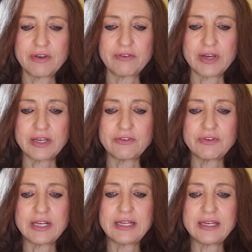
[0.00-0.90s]
Right?
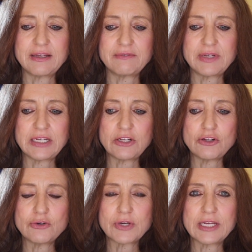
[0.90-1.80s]

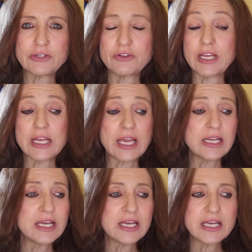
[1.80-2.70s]
Really look into that
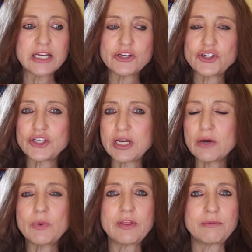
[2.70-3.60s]
and
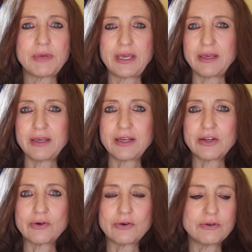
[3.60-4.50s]
share with me,
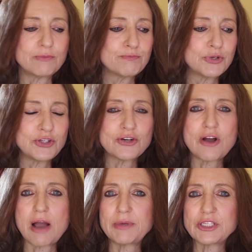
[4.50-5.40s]
put your
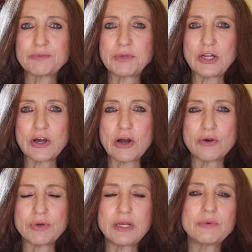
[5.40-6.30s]
comments below.
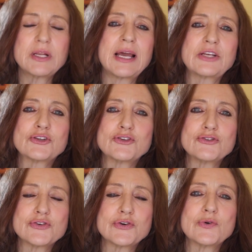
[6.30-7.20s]
I really would like to
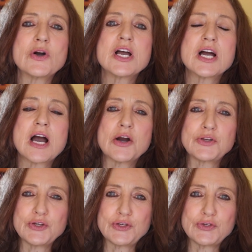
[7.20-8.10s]
know how
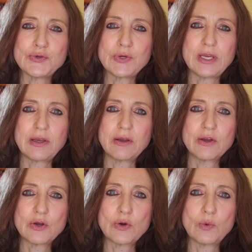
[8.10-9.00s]
you're doing
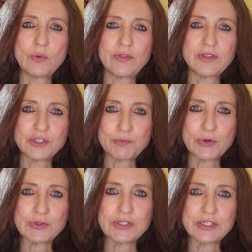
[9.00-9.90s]
with this
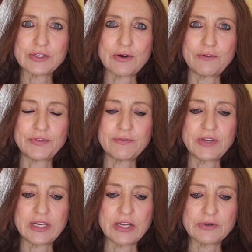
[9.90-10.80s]
process of the
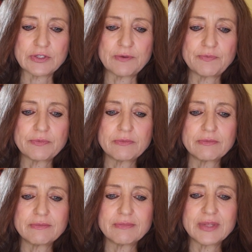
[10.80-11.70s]
videos.
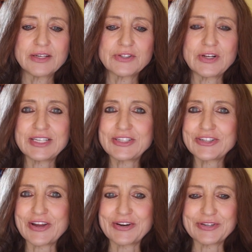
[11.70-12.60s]
So let's
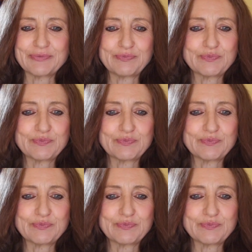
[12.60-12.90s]
start.